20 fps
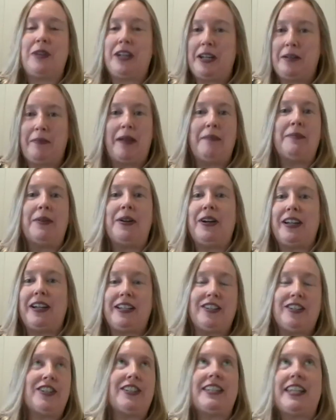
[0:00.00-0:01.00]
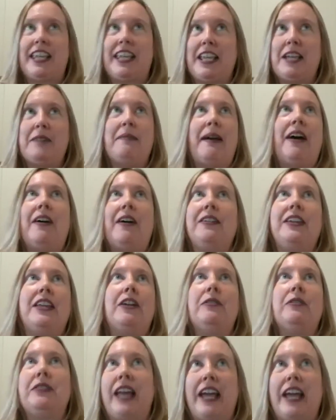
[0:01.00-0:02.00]
reading my book and just thinking about, you
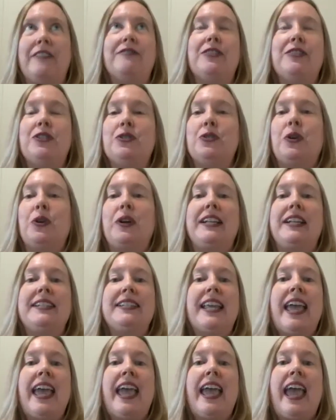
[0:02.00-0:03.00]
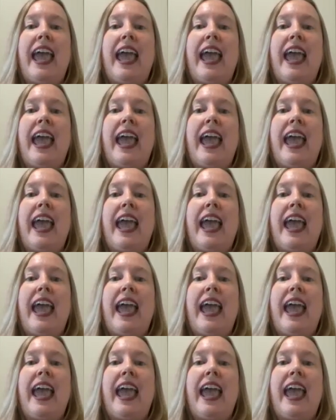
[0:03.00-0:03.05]
know, life and stories.